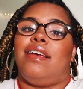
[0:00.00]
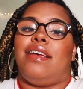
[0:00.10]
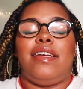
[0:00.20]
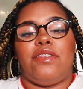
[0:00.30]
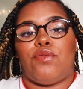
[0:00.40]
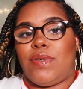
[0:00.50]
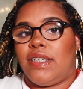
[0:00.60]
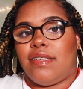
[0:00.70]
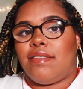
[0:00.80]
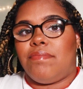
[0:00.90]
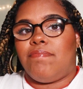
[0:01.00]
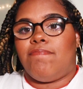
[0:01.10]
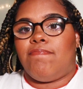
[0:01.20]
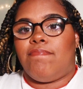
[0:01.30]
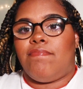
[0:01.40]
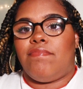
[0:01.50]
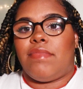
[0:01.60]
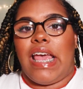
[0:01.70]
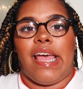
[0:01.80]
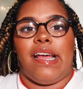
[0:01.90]
is racism
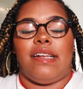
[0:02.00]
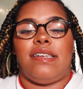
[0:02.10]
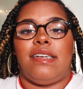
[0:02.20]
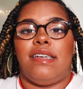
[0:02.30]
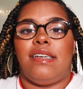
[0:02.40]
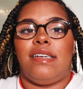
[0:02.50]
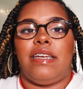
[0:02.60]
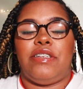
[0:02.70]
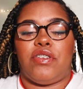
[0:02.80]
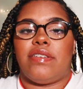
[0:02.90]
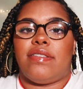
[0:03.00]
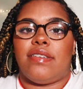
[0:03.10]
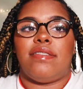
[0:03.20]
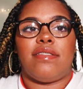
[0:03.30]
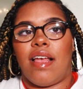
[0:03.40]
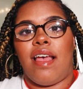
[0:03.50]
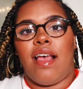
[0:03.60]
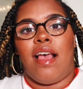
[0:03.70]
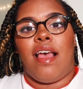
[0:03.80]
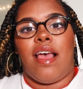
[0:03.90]
and injustice
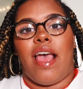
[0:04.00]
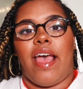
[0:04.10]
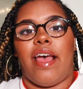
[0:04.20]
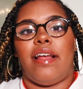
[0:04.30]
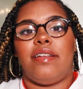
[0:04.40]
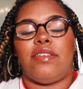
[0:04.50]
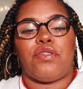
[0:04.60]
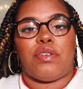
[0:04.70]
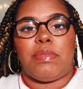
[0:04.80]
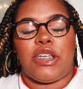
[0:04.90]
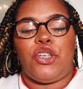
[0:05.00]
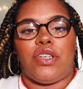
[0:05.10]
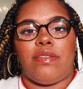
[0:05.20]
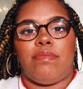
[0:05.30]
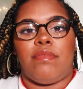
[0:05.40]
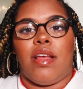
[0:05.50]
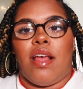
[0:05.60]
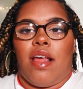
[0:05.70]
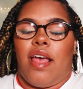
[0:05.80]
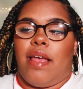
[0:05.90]
and discrimination
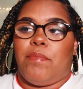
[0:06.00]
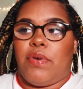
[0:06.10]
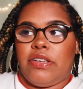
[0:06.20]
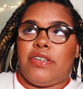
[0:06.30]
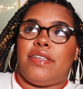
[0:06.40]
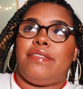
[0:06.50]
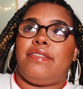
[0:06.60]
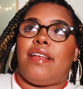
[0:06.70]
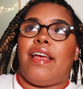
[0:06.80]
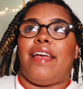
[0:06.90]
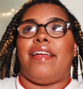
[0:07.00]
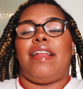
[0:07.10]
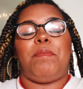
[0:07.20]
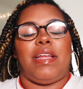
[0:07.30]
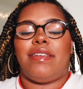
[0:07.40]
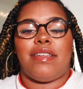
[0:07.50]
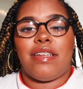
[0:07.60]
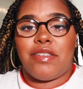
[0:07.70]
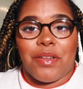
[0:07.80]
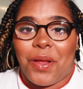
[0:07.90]
and prejudice. And I mean,
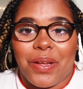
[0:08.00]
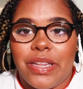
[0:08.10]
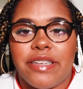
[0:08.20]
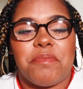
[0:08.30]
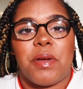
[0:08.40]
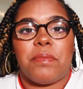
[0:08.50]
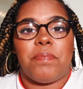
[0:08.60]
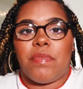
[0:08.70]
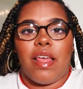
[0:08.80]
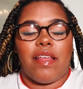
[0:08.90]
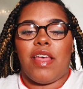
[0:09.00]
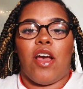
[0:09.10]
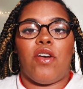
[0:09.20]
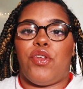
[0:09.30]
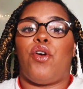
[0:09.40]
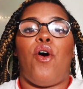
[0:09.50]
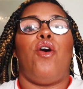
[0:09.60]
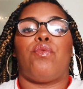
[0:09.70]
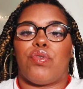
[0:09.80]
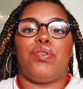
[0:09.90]
it's a long list, but they're
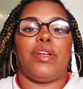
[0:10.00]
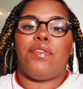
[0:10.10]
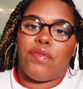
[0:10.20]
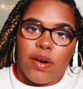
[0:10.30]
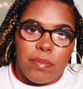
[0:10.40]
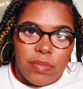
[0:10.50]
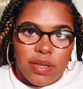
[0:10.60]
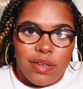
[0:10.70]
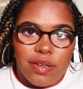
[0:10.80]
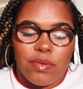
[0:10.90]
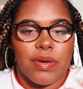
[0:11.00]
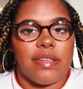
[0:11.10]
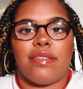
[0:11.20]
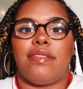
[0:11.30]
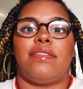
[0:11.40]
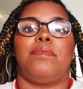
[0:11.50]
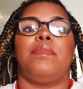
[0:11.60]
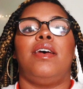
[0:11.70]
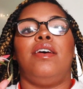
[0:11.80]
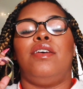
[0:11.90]
all rooted from racism.
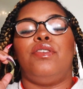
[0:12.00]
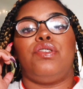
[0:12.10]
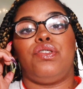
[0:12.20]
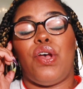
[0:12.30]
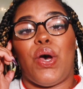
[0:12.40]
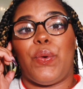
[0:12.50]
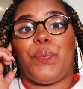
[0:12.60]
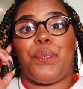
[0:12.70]
So